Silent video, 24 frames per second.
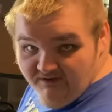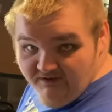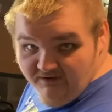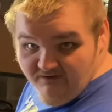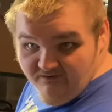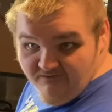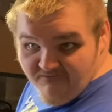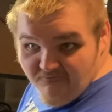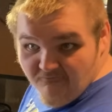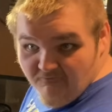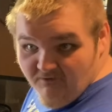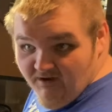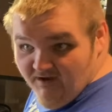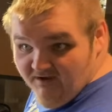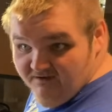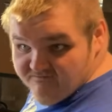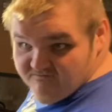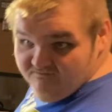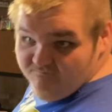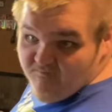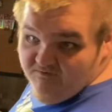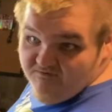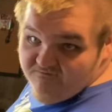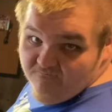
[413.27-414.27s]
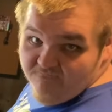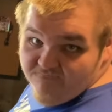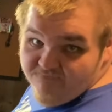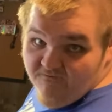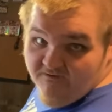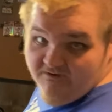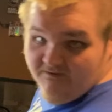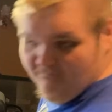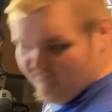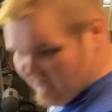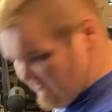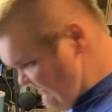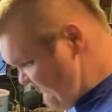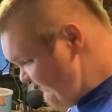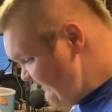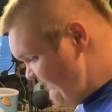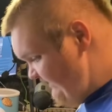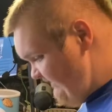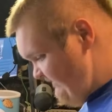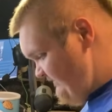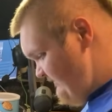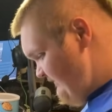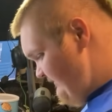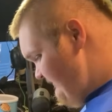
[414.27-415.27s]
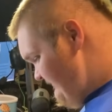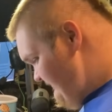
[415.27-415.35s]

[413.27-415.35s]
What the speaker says: to eat your ass. It'd be so fucking bland.